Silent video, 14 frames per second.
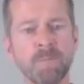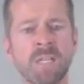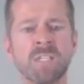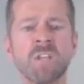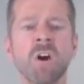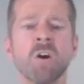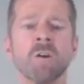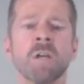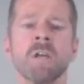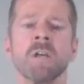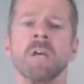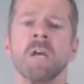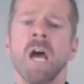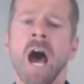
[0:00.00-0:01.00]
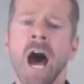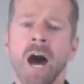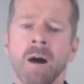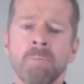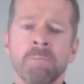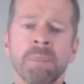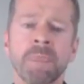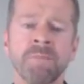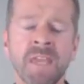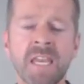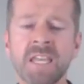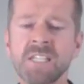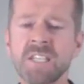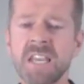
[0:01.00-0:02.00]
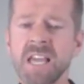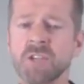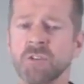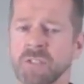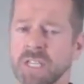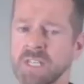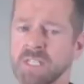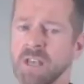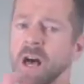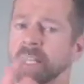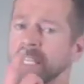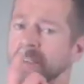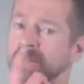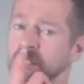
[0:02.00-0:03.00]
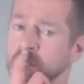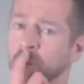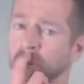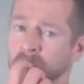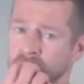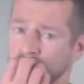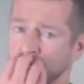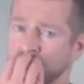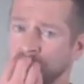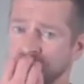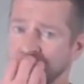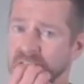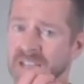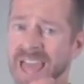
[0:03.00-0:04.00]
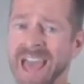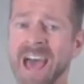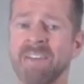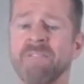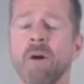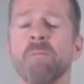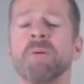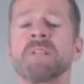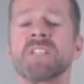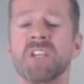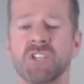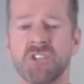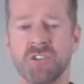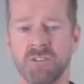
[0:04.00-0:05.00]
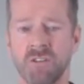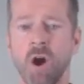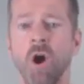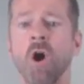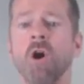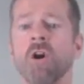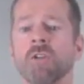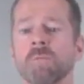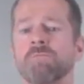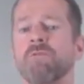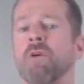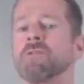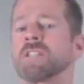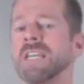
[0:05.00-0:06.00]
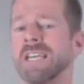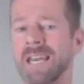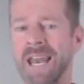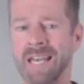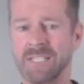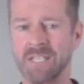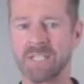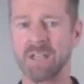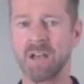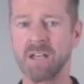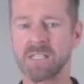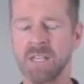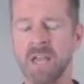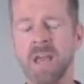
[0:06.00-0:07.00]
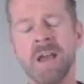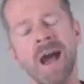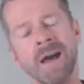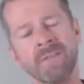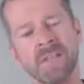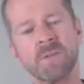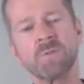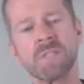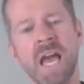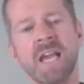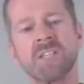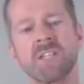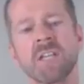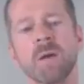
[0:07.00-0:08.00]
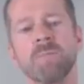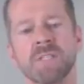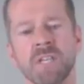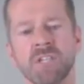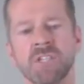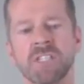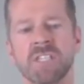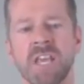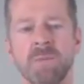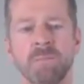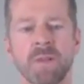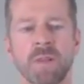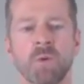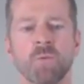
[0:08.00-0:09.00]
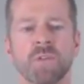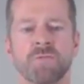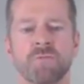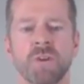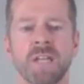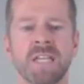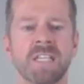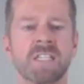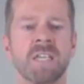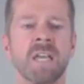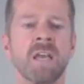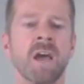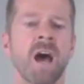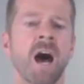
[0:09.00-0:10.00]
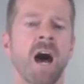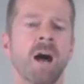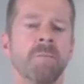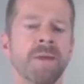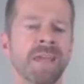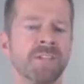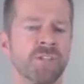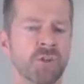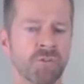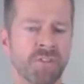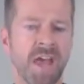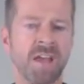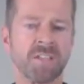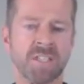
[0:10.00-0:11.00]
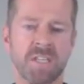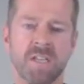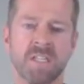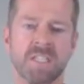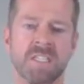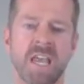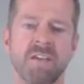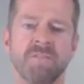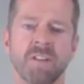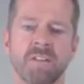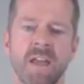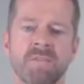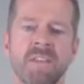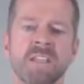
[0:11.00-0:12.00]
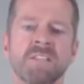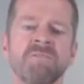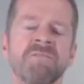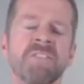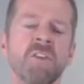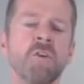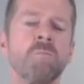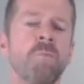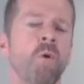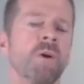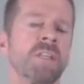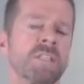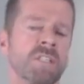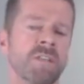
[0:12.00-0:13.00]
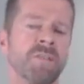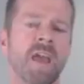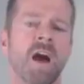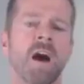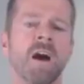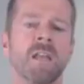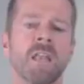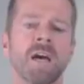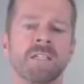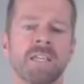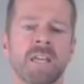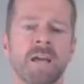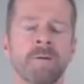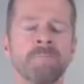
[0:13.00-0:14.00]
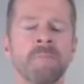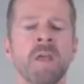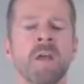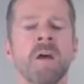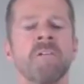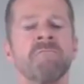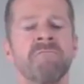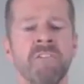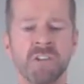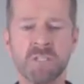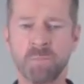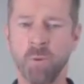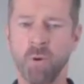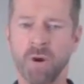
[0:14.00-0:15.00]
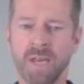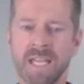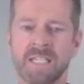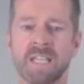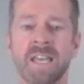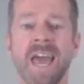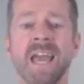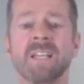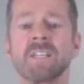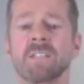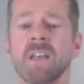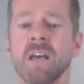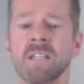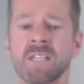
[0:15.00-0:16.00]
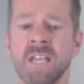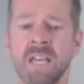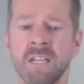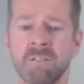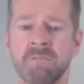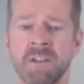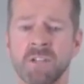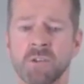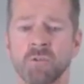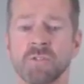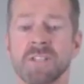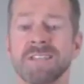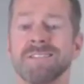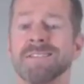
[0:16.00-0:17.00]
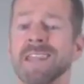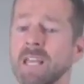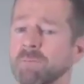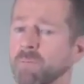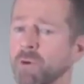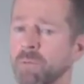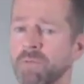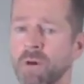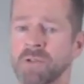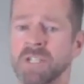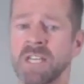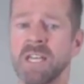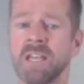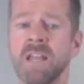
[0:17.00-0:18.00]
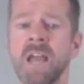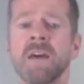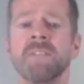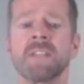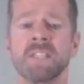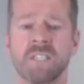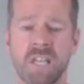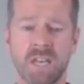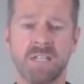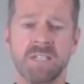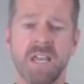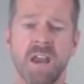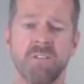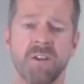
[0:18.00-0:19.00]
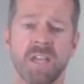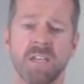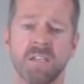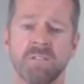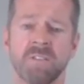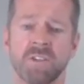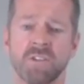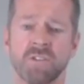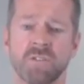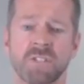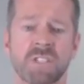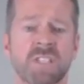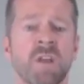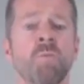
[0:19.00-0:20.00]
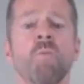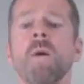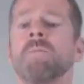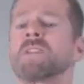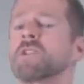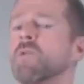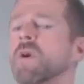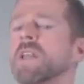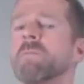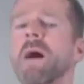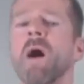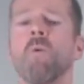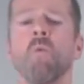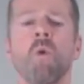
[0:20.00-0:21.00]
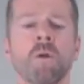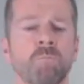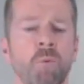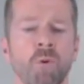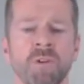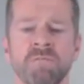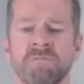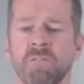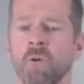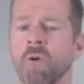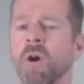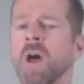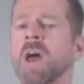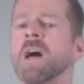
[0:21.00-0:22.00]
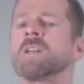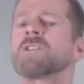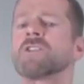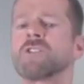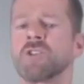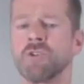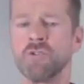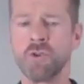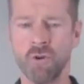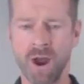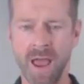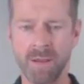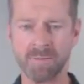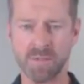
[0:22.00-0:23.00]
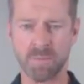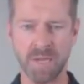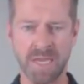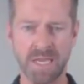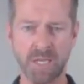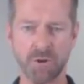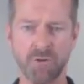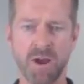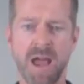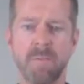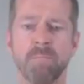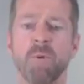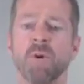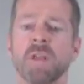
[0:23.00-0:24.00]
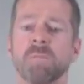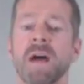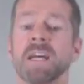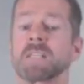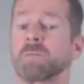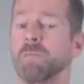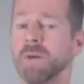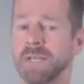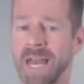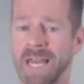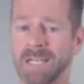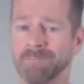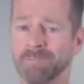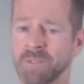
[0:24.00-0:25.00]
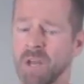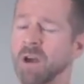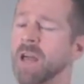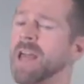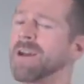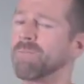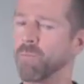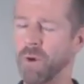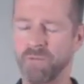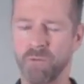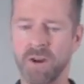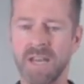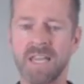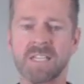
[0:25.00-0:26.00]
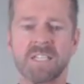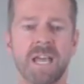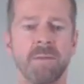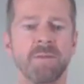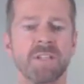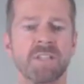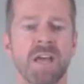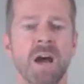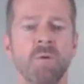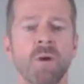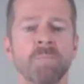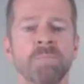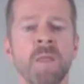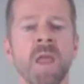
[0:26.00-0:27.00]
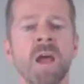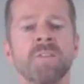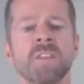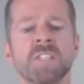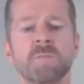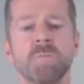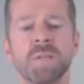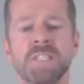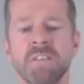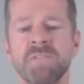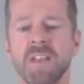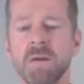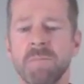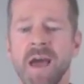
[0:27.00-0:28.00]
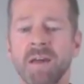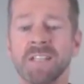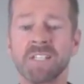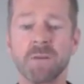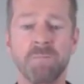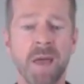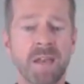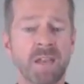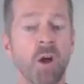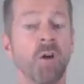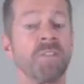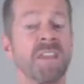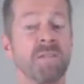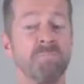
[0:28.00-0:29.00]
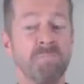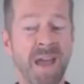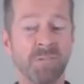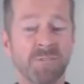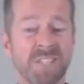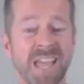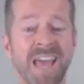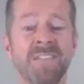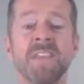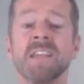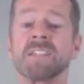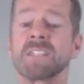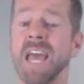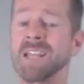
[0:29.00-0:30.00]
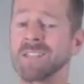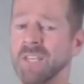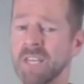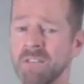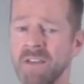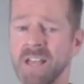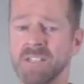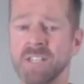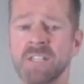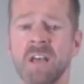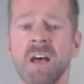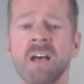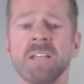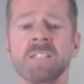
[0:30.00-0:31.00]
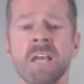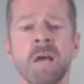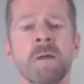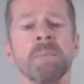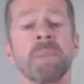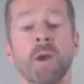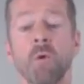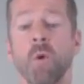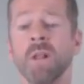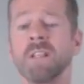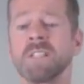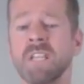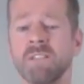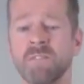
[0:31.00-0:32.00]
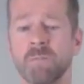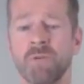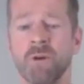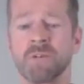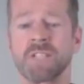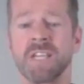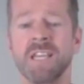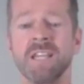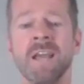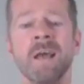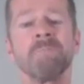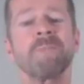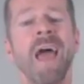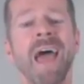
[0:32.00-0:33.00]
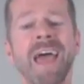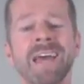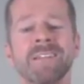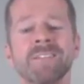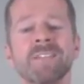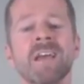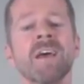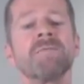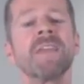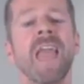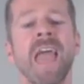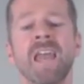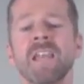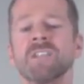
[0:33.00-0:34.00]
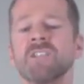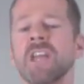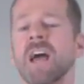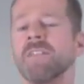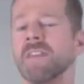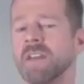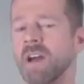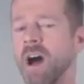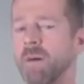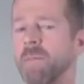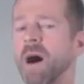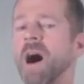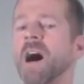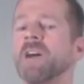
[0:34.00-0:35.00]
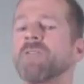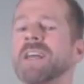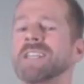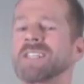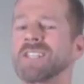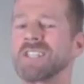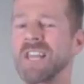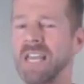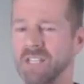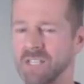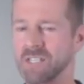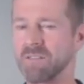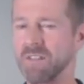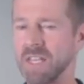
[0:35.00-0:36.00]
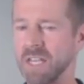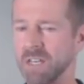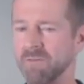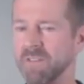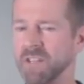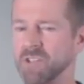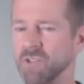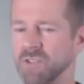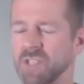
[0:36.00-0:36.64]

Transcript: So, the International Society for Sports Nutrition have a position on protein and exercise, and this was actually a position statement that was released in 2007, and there's a few points that they highlight here. First point is that exercising individuals need more protein than sedentary individuals, somewhere between about 1.4 to 2 grams per kilogram body mass per day. So we've already established that one. The specific amount is dependent on the amount and the intensity of exercise, the quality of the protein, and the energy and the carbohydrate status of the individual.